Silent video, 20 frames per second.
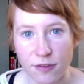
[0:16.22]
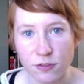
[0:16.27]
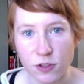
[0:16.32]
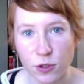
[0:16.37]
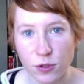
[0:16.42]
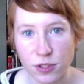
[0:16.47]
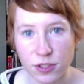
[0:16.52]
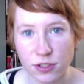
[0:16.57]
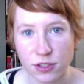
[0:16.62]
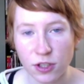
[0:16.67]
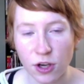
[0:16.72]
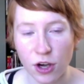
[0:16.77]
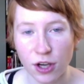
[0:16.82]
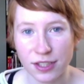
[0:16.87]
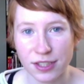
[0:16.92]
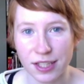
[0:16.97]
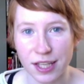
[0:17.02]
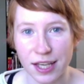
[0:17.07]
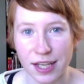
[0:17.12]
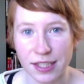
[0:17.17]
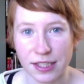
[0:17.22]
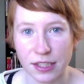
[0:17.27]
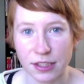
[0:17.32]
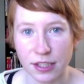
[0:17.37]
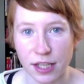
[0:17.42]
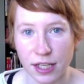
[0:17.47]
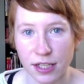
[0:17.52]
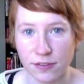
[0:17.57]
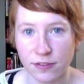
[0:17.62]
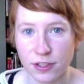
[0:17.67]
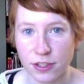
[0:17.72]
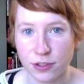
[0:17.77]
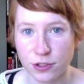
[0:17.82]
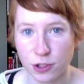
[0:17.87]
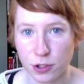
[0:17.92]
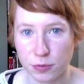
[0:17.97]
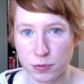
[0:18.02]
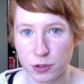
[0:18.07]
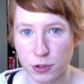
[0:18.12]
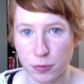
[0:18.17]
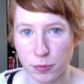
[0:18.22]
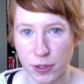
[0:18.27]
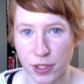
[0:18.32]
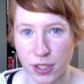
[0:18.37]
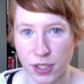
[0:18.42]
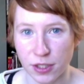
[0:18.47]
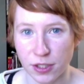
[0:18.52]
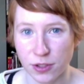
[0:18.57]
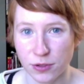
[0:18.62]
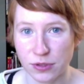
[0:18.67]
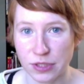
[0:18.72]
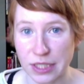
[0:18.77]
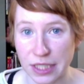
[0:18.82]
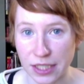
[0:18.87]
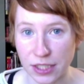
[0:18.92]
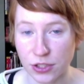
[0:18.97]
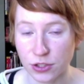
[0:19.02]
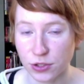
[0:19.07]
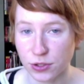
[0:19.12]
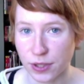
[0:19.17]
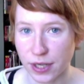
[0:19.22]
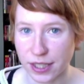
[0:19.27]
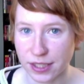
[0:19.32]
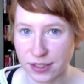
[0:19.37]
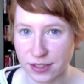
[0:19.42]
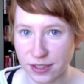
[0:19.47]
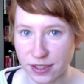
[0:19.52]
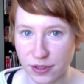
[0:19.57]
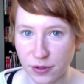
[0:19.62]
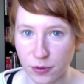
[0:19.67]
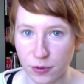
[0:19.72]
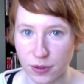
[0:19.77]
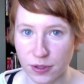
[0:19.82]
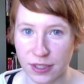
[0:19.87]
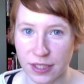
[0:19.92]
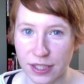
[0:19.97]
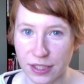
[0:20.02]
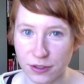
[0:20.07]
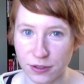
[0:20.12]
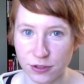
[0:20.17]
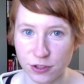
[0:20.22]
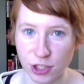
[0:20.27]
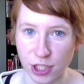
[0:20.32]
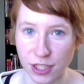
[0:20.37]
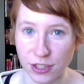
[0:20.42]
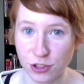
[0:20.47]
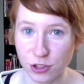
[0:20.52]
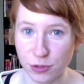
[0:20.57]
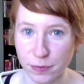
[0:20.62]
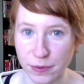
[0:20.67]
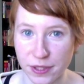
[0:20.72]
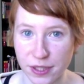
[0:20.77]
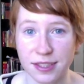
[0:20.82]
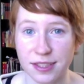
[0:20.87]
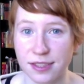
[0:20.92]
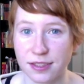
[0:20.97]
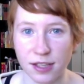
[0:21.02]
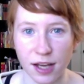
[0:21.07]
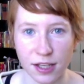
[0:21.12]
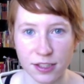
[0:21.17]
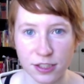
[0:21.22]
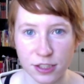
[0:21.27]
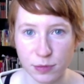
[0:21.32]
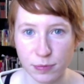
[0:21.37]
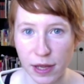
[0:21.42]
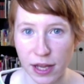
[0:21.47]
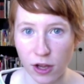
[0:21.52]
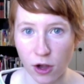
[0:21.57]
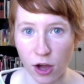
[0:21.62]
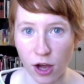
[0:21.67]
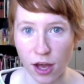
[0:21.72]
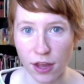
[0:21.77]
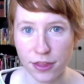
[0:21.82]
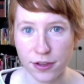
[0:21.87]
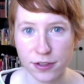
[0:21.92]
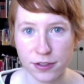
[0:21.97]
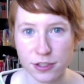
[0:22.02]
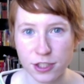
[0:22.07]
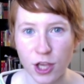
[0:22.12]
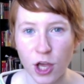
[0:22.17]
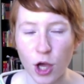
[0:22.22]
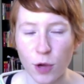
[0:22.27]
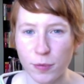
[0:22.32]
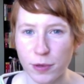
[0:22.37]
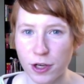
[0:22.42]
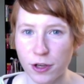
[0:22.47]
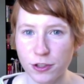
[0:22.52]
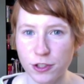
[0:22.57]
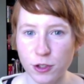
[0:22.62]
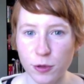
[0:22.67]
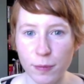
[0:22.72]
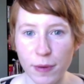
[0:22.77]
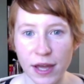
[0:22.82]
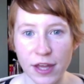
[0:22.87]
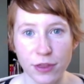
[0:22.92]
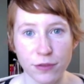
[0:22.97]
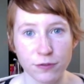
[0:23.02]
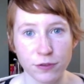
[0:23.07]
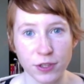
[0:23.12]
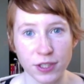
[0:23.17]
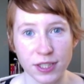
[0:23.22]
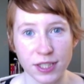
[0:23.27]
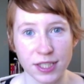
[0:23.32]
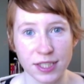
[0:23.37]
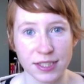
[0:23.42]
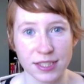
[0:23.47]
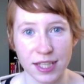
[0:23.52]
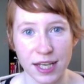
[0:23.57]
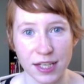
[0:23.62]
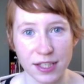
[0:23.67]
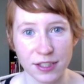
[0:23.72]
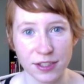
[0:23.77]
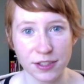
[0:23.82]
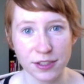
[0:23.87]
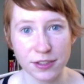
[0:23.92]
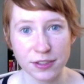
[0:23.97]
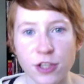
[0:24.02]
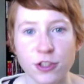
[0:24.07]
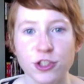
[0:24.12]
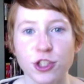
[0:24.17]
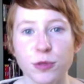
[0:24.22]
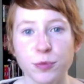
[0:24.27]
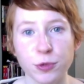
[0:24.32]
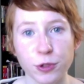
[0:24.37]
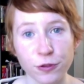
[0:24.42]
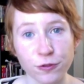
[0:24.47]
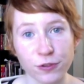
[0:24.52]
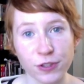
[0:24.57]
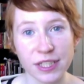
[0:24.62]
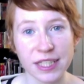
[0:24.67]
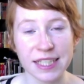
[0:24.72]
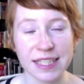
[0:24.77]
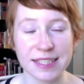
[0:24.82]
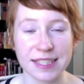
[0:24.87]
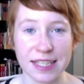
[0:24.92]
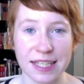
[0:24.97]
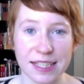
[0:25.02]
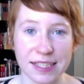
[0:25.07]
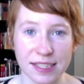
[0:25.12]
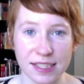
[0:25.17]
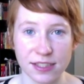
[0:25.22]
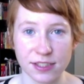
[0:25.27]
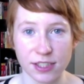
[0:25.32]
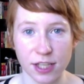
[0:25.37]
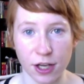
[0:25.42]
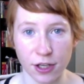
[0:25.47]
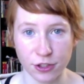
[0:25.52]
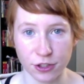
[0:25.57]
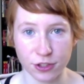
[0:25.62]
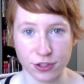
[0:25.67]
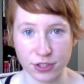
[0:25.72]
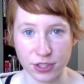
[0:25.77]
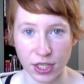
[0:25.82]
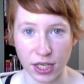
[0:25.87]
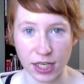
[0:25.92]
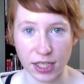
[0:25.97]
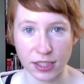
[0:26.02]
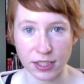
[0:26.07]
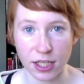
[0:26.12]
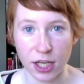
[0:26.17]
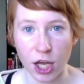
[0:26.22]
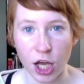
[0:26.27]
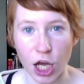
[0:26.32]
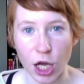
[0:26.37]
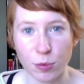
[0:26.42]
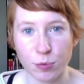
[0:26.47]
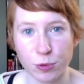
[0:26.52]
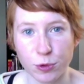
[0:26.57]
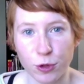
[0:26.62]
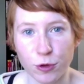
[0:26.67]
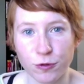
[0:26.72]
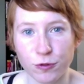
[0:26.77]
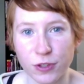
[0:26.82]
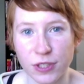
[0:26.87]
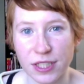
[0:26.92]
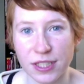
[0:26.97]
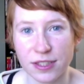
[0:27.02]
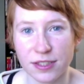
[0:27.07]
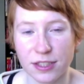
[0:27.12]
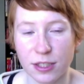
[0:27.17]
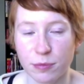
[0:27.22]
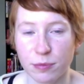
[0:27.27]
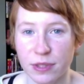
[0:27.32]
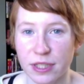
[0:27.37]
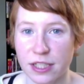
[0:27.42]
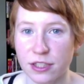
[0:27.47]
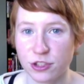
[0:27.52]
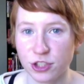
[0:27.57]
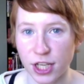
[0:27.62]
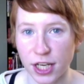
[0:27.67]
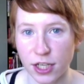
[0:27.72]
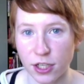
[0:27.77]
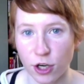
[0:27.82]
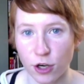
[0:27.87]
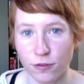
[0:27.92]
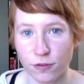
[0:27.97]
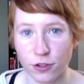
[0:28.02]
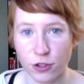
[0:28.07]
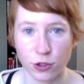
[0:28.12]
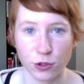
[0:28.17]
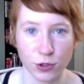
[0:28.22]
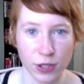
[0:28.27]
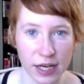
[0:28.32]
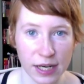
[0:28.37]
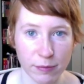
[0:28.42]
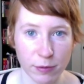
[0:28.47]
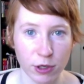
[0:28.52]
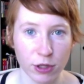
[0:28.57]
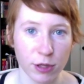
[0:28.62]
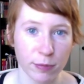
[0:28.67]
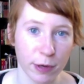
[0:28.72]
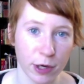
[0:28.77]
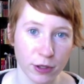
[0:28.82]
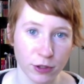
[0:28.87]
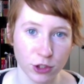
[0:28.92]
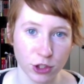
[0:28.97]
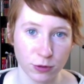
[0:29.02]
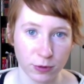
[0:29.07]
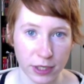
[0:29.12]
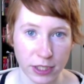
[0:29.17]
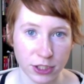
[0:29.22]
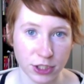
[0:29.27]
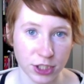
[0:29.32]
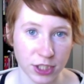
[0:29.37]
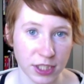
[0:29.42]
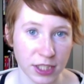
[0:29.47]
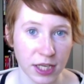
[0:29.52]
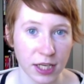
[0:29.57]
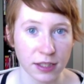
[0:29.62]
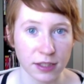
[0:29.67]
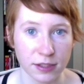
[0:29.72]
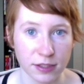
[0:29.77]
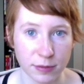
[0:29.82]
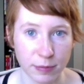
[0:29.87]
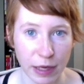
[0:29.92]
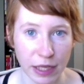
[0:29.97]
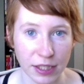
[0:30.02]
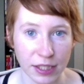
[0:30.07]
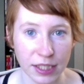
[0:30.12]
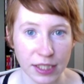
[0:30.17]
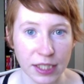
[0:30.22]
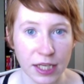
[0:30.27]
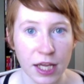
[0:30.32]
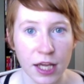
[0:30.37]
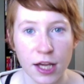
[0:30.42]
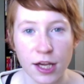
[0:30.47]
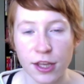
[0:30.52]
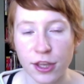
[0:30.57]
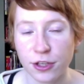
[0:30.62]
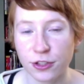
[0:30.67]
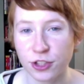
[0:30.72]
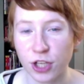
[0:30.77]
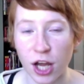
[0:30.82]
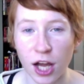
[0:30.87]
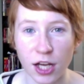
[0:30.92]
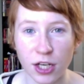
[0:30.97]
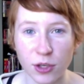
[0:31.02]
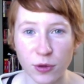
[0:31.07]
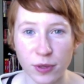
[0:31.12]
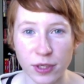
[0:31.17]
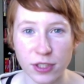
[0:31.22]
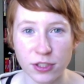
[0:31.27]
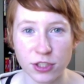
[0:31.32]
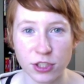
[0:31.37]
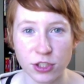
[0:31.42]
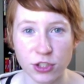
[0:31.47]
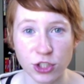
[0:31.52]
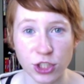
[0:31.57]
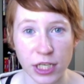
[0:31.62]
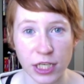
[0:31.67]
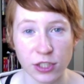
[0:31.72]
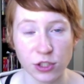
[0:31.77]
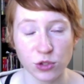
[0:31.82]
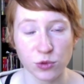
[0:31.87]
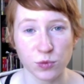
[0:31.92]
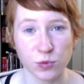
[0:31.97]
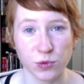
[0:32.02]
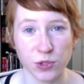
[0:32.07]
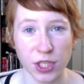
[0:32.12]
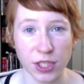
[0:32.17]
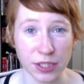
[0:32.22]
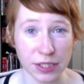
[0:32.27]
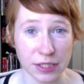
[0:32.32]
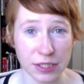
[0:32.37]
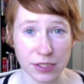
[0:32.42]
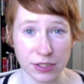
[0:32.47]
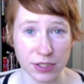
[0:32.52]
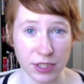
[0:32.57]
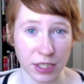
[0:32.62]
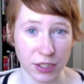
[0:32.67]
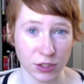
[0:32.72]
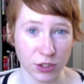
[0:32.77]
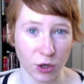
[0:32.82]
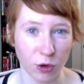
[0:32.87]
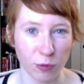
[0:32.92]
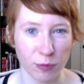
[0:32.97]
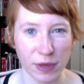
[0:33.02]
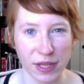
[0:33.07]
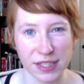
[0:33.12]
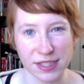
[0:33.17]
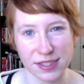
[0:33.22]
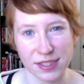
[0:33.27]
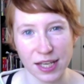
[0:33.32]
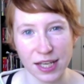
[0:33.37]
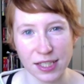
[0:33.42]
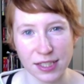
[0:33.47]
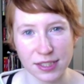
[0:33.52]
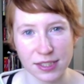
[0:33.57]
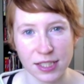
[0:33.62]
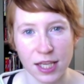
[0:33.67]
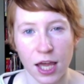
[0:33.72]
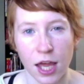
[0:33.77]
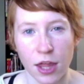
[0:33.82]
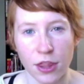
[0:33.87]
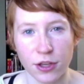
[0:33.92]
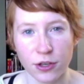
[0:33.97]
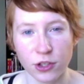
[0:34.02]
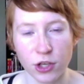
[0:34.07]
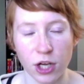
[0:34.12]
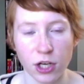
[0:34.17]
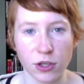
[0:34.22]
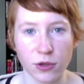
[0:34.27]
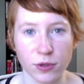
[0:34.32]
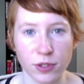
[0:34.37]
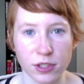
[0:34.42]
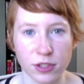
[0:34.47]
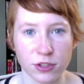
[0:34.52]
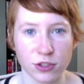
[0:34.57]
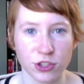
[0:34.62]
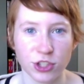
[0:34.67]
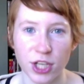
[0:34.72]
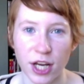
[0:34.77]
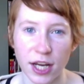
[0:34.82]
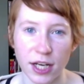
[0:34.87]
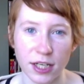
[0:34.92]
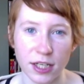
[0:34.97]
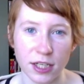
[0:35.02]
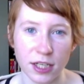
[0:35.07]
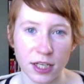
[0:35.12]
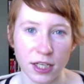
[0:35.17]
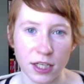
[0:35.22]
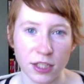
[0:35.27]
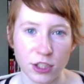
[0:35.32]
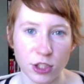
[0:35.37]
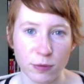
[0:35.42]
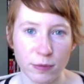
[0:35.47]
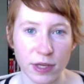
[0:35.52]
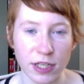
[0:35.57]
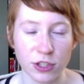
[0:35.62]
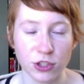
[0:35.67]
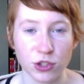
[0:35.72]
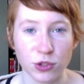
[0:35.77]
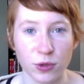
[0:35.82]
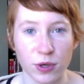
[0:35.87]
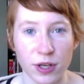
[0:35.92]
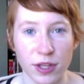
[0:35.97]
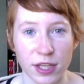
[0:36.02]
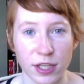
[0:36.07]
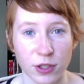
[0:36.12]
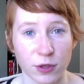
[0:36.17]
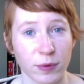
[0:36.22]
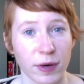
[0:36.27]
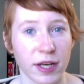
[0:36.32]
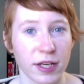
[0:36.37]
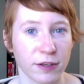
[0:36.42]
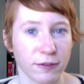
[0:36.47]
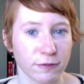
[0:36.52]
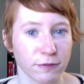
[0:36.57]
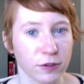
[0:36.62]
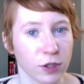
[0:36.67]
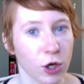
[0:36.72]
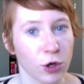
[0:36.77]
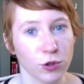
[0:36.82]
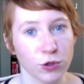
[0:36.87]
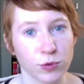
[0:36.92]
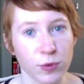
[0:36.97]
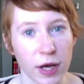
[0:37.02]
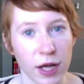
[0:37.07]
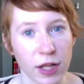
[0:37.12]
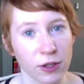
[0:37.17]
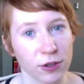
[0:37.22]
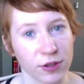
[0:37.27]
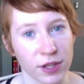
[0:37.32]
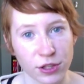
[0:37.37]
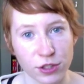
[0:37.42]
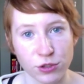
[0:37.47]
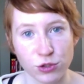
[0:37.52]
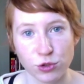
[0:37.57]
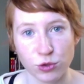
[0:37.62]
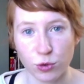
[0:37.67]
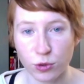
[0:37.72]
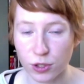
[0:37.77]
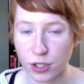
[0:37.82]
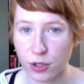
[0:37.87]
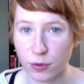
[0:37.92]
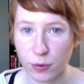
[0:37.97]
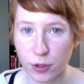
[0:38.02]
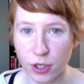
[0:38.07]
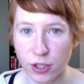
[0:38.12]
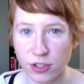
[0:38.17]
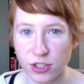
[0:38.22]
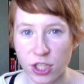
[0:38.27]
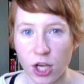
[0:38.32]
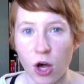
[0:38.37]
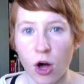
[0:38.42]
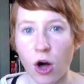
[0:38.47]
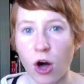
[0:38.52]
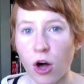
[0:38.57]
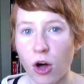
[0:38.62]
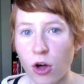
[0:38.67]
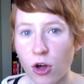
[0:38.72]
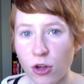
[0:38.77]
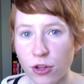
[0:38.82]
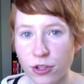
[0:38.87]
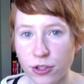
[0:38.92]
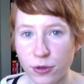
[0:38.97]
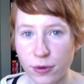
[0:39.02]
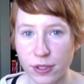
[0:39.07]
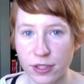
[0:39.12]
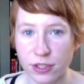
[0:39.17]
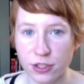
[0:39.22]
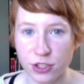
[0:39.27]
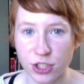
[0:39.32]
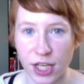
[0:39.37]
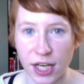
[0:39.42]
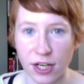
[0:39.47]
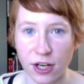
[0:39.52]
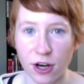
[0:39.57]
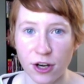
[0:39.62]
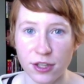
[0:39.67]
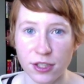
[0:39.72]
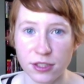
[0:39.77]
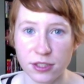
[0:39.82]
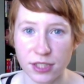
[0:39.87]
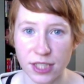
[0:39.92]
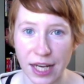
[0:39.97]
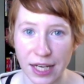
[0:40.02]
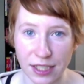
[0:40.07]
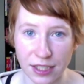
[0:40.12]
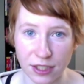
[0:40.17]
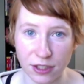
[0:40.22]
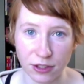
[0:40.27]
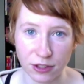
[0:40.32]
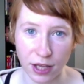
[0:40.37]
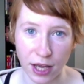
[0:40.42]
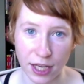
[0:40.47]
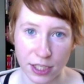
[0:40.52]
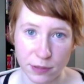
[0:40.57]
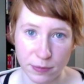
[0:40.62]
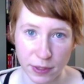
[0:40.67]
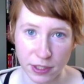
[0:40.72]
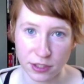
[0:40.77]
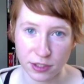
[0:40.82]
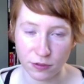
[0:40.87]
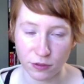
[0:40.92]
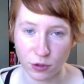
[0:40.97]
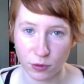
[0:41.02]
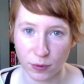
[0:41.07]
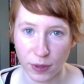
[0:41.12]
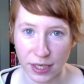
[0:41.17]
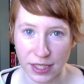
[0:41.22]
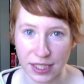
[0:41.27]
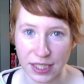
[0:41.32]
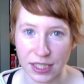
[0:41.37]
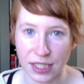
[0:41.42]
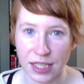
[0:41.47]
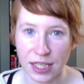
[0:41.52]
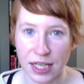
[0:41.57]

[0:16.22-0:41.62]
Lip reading: noticed online a lot of these terms are being used incorrectly or interchangeably, not just by authors, but also by freelance editors. So proofreading is the easiest to understand. A proofread is simply a check over the grammar, the punctuation, and the spelling. They're not going to change sentences that don't make sense. They're not going to check to make sure that your writing flows well or that the story works. All they're going to check are the technical aspects of the writing